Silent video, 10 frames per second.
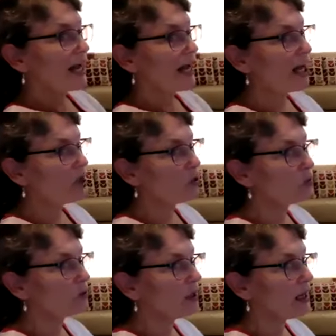
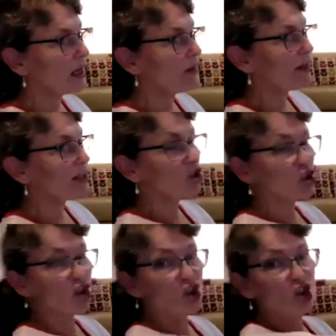down and
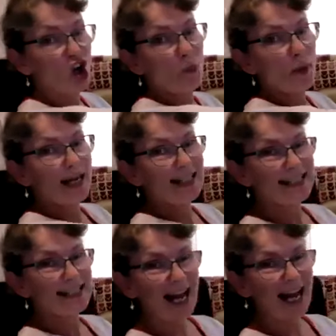then to the top
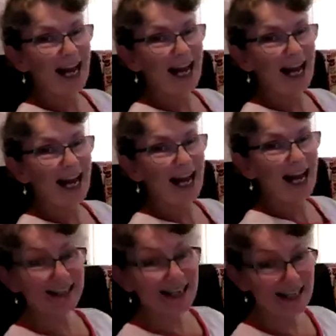and down
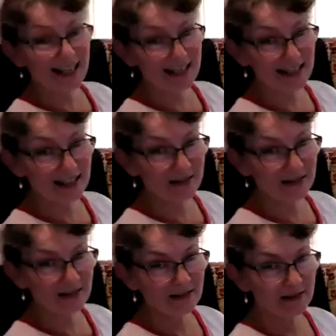like a
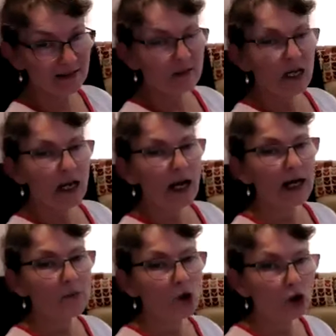kiss.
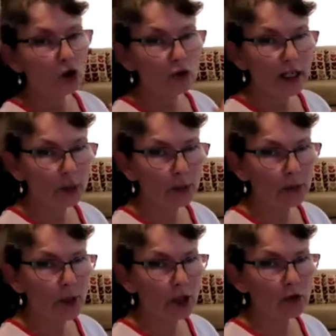I'm
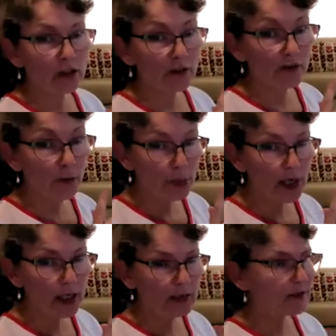already promoting
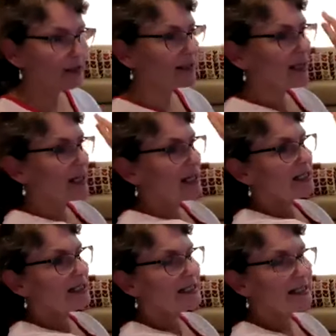for print,
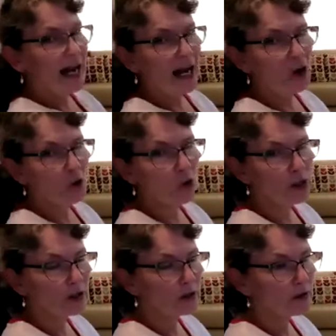
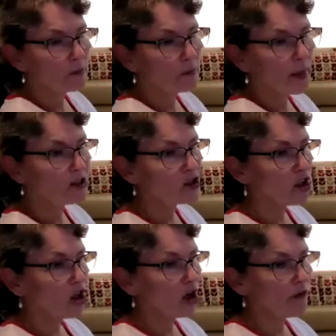down,
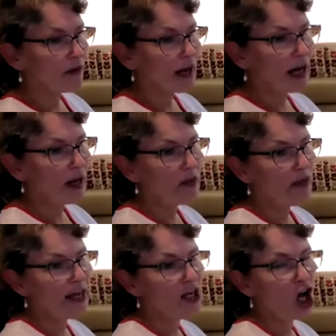pencil off,
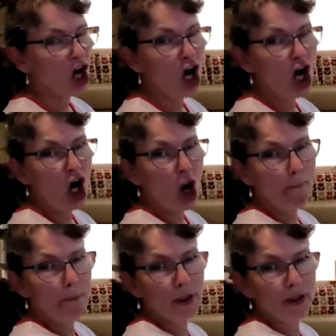and then
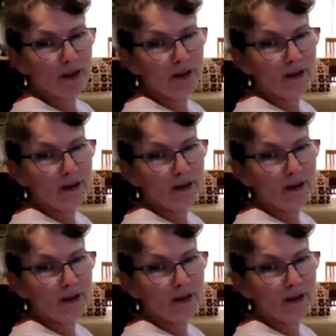up,